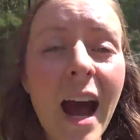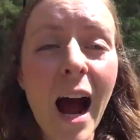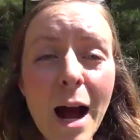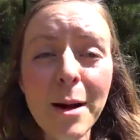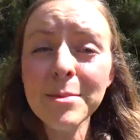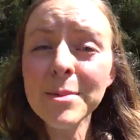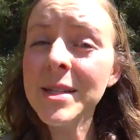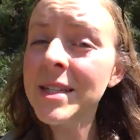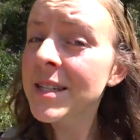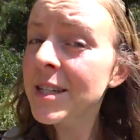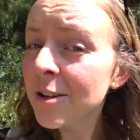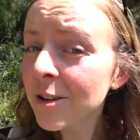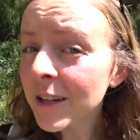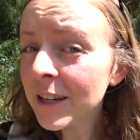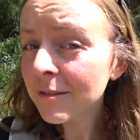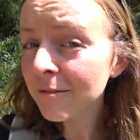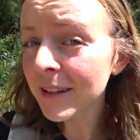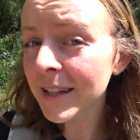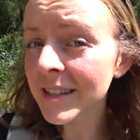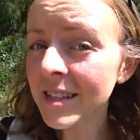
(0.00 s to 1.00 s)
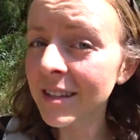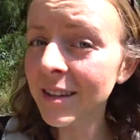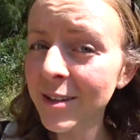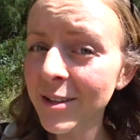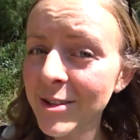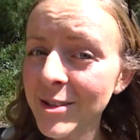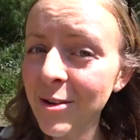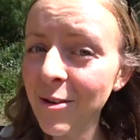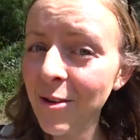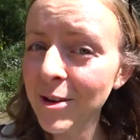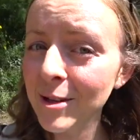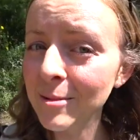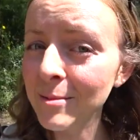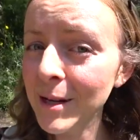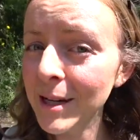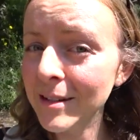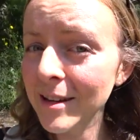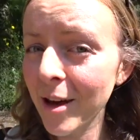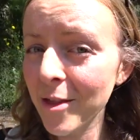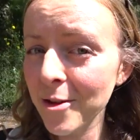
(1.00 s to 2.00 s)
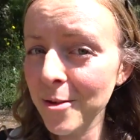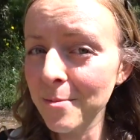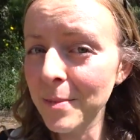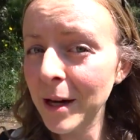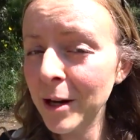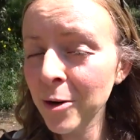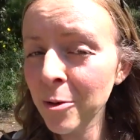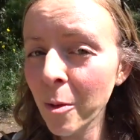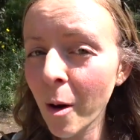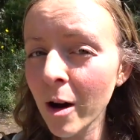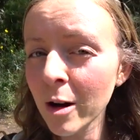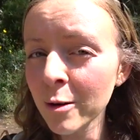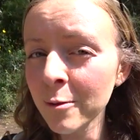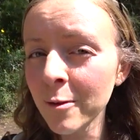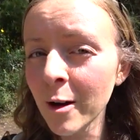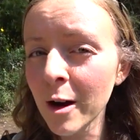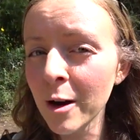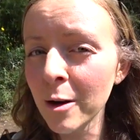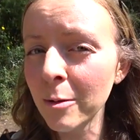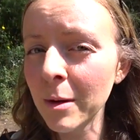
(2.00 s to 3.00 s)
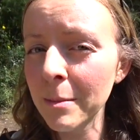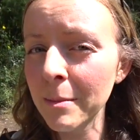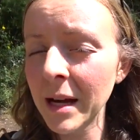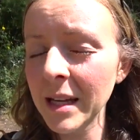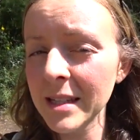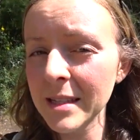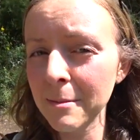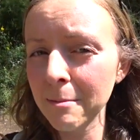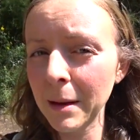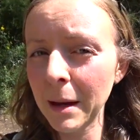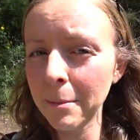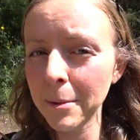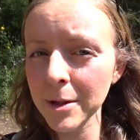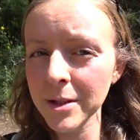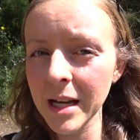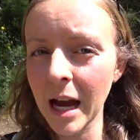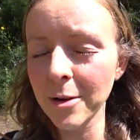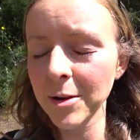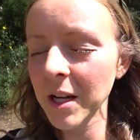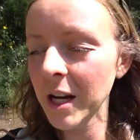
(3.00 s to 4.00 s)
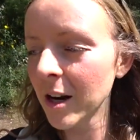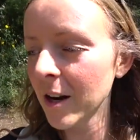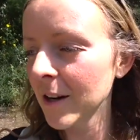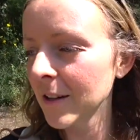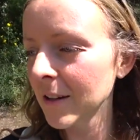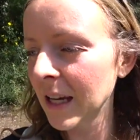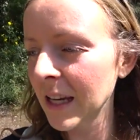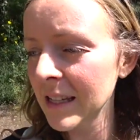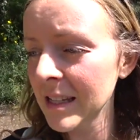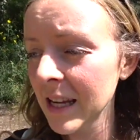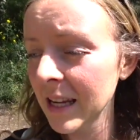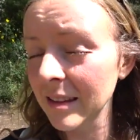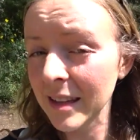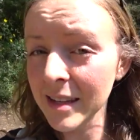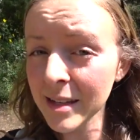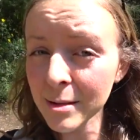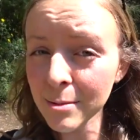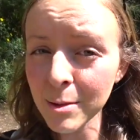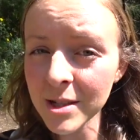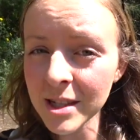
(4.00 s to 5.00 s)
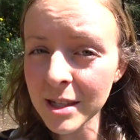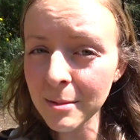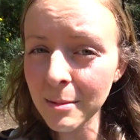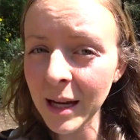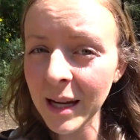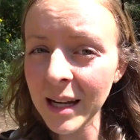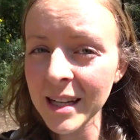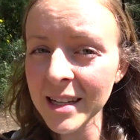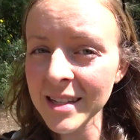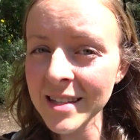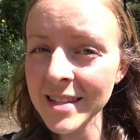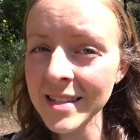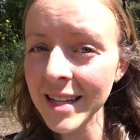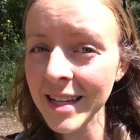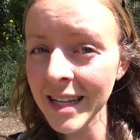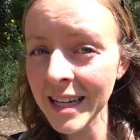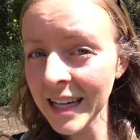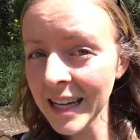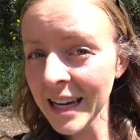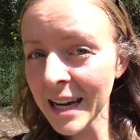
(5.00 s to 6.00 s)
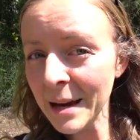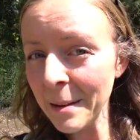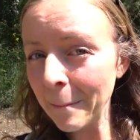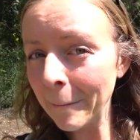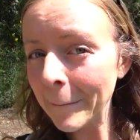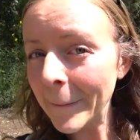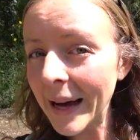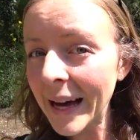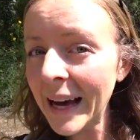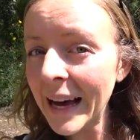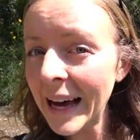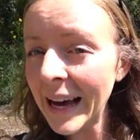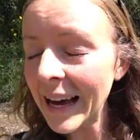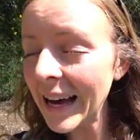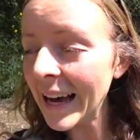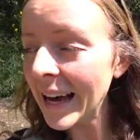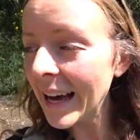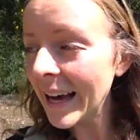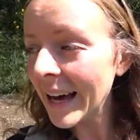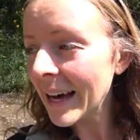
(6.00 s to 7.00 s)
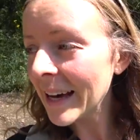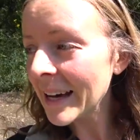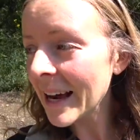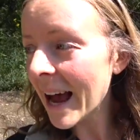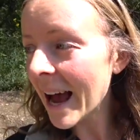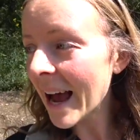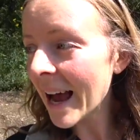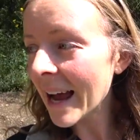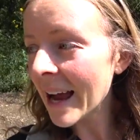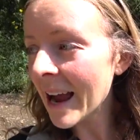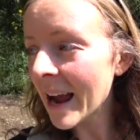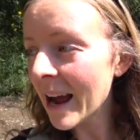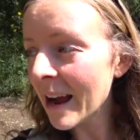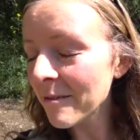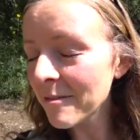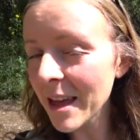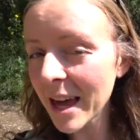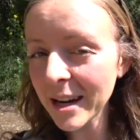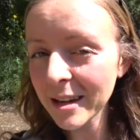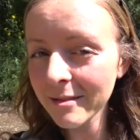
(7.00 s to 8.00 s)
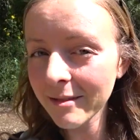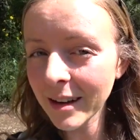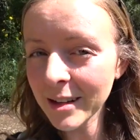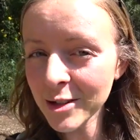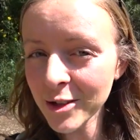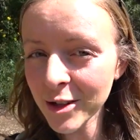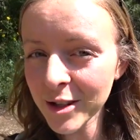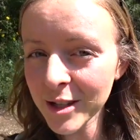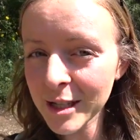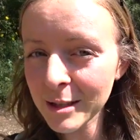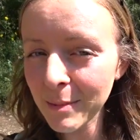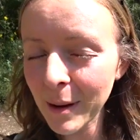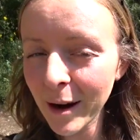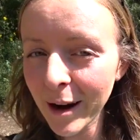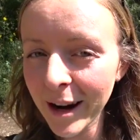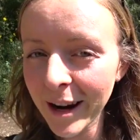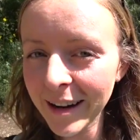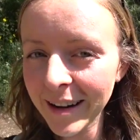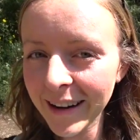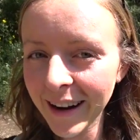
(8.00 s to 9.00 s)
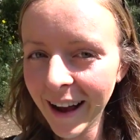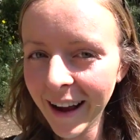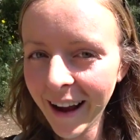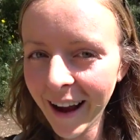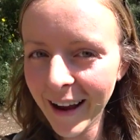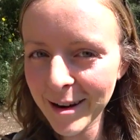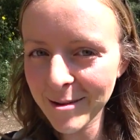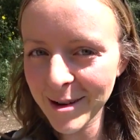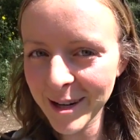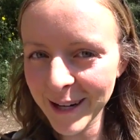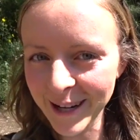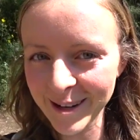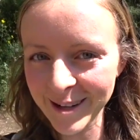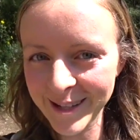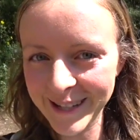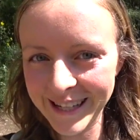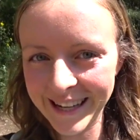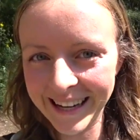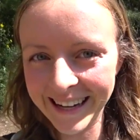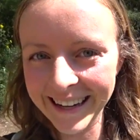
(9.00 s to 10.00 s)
I'm still convinced that there's going to be another bigger waterfall. We met some people down here and they said this was the biggest, but I have that adventurous spirit and I kind of want to go see